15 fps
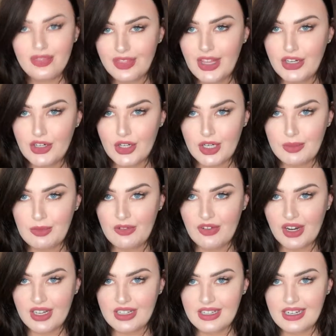then you're gonna move
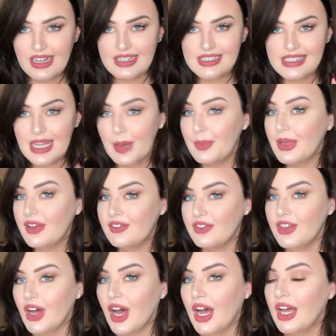on to the next step. If
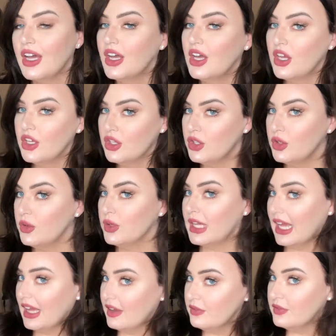not, you
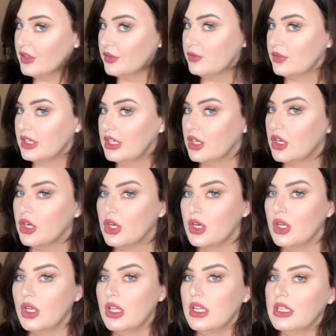can feel free to
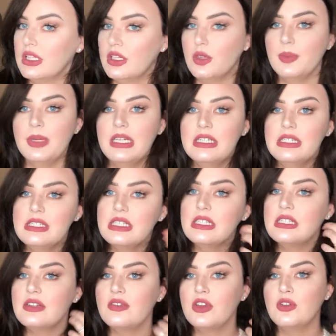curl little
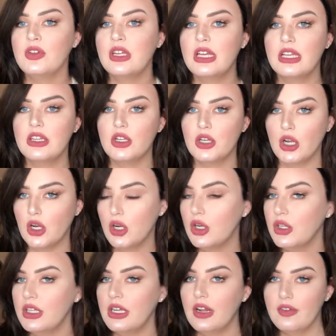pieces if you feel like they're not
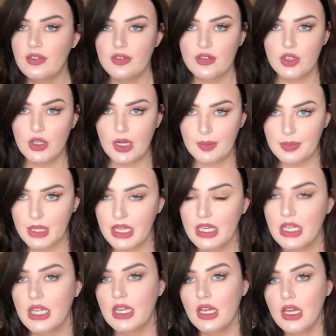curled enough, if they're not
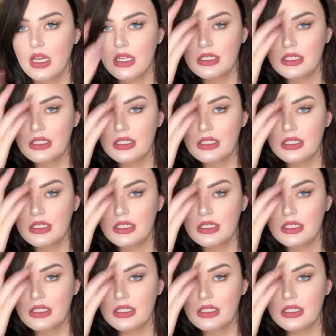blending.